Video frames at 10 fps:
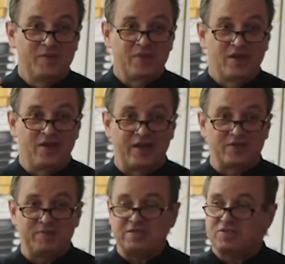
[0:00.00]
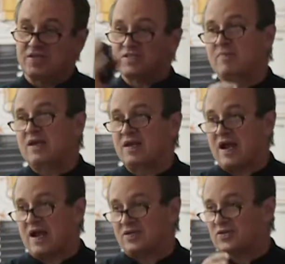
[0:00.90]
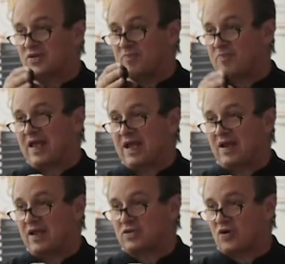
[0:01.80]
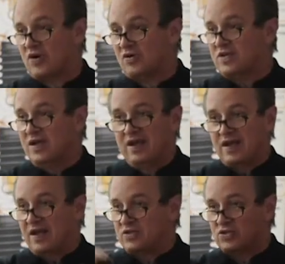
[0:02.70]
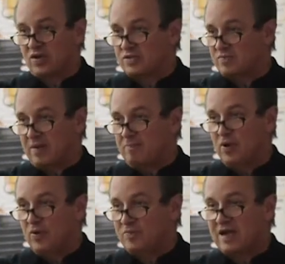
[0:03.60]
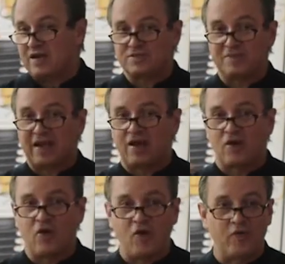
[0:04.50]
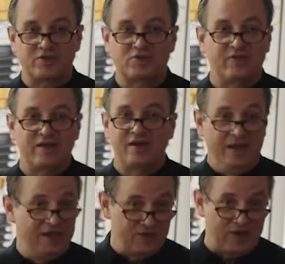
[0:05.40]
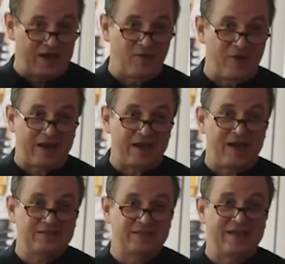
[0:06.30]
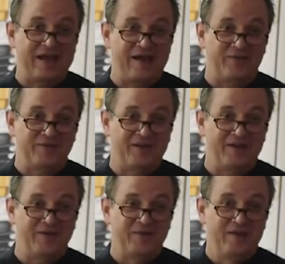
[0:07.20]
You know, they're going to spend $60 billion on a plant in Lake Charles, and Lake Charles is going to be a boom town. It's going to be like a gold rush over there, and you're not going to recognize the town, you know.